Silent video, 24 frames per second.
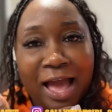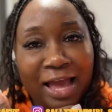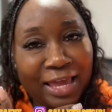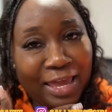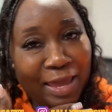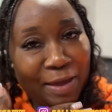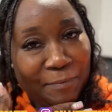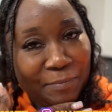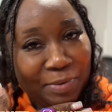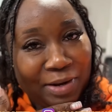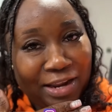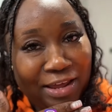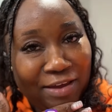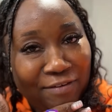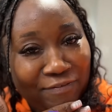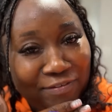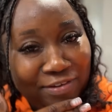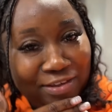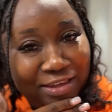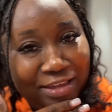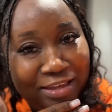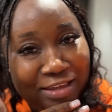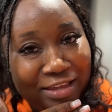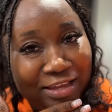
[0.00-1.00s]
can't believe
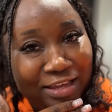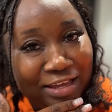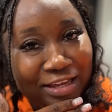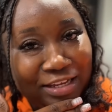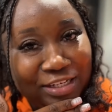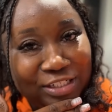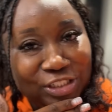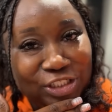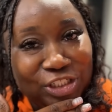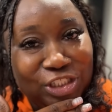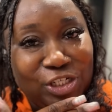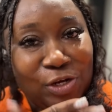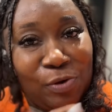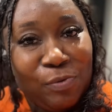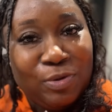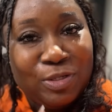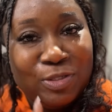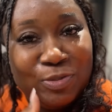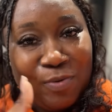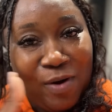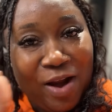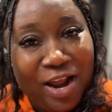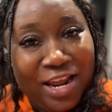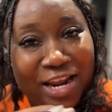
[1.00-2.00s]
it. She
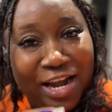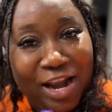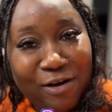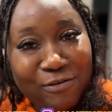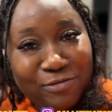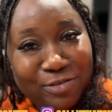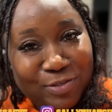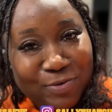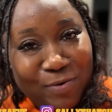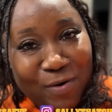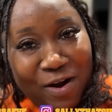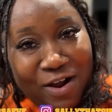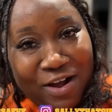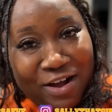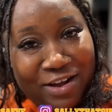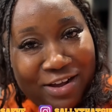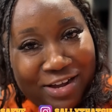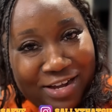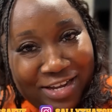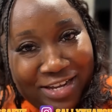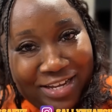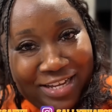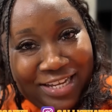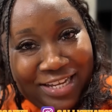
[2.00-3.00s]
was right and I was wrong.